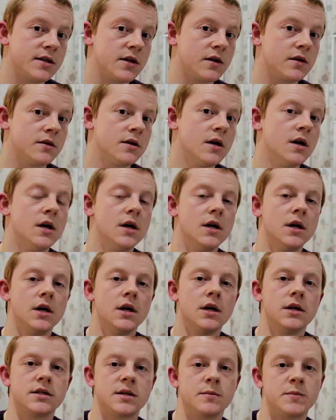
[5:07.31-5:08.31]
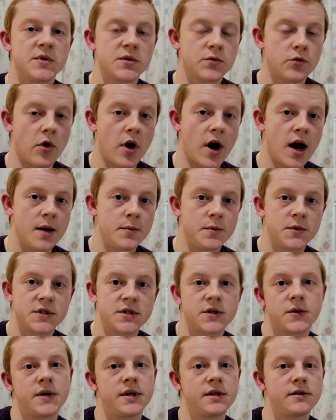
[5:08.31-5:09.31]
So you can subscribe
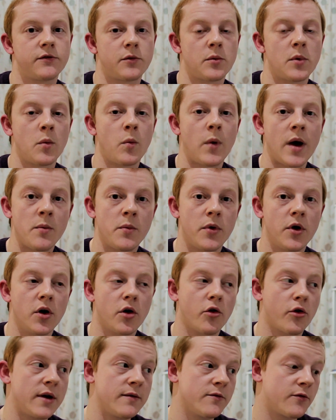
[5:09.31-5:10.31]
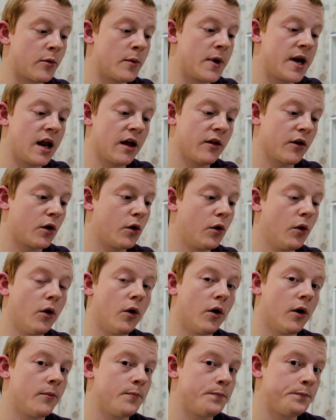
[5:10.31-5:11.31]
to it from a webhook or even from another
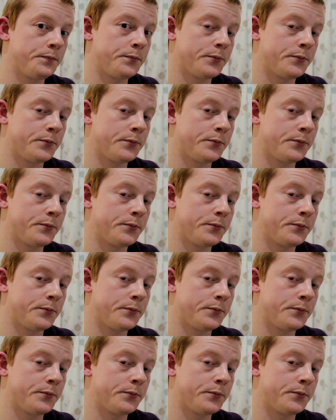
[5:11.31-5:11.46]
core.